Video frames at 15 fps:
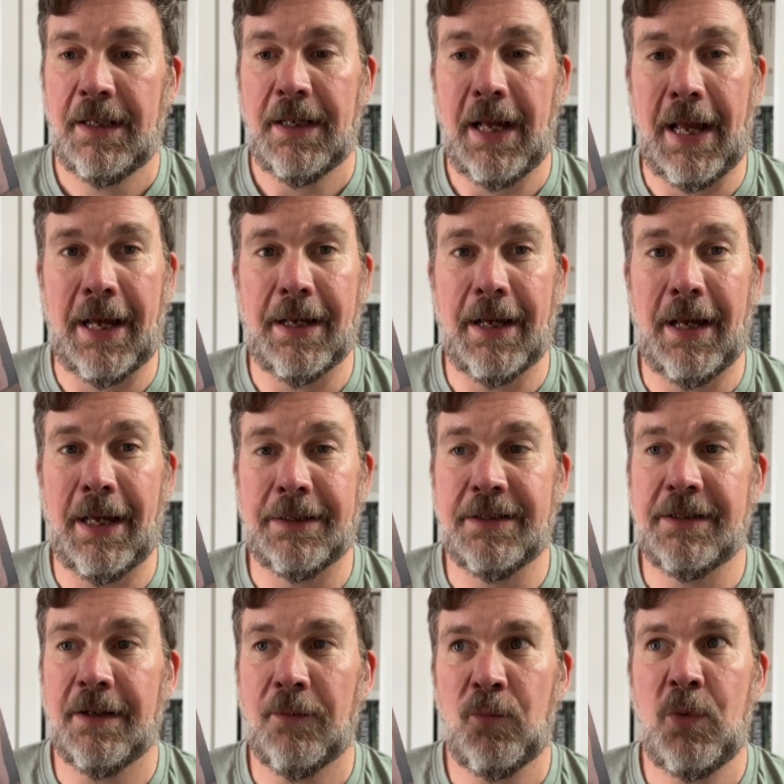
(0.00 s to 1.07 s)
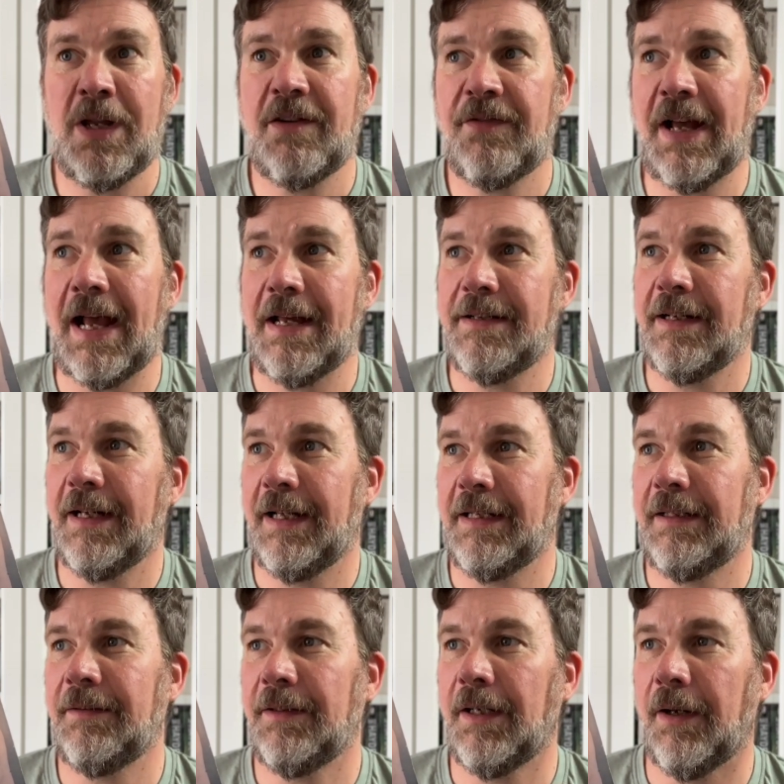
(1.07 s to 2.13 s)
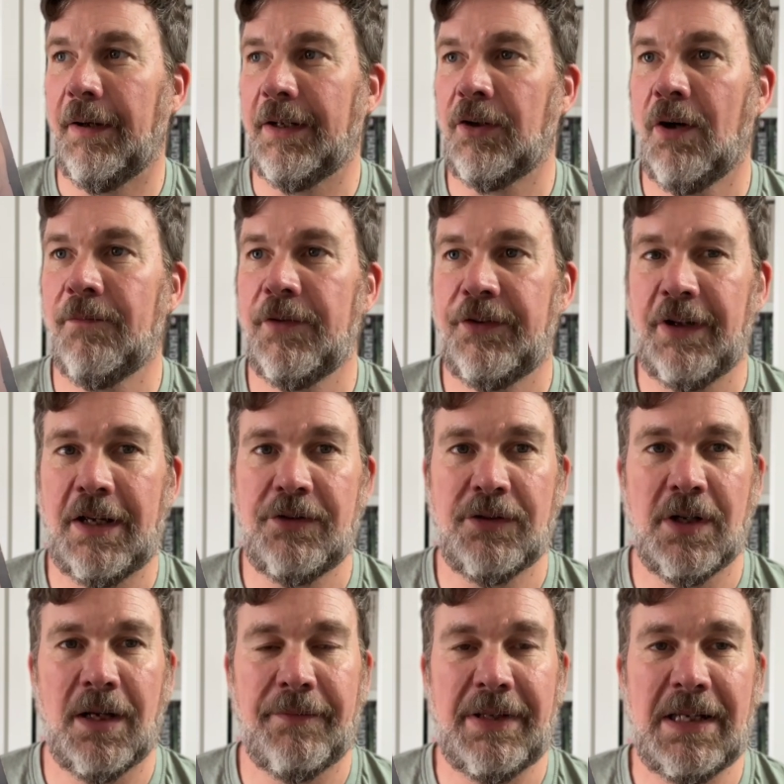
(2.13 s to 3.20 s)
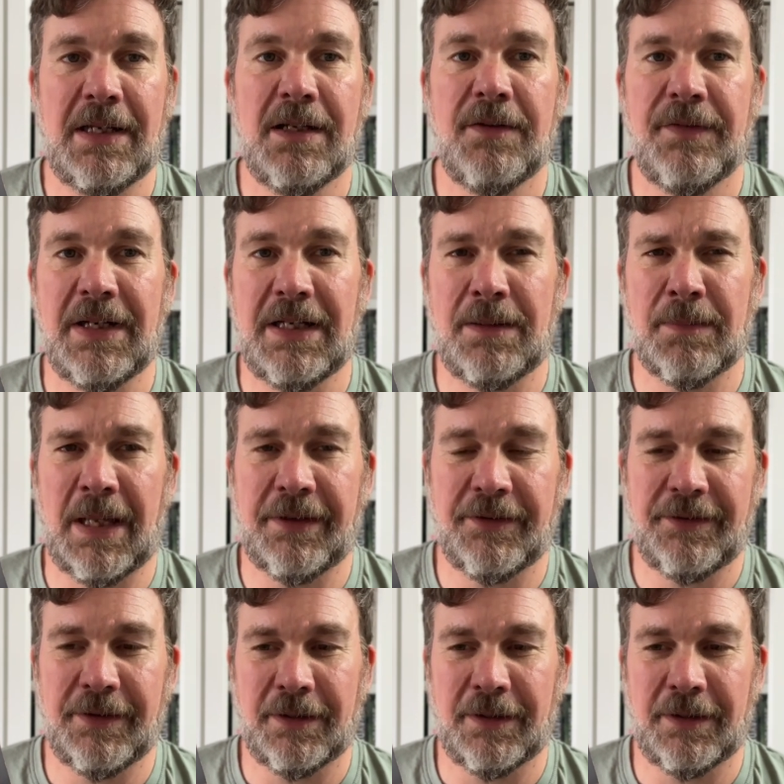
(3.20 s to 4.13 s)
And we have had a conversation over the intervening months,